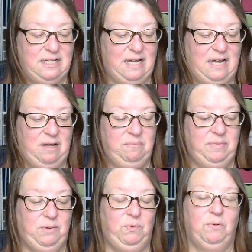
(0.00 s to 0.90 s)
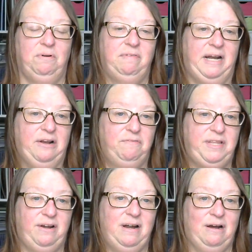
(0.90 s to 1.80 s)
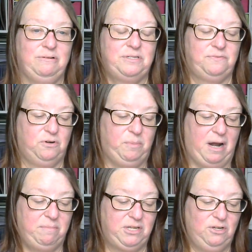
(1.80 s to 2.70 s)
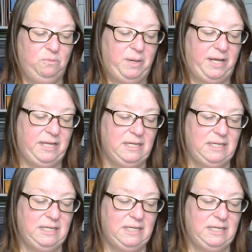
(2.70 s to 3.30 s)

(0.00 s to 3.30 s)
And we were invited over to their house for a barbecue, but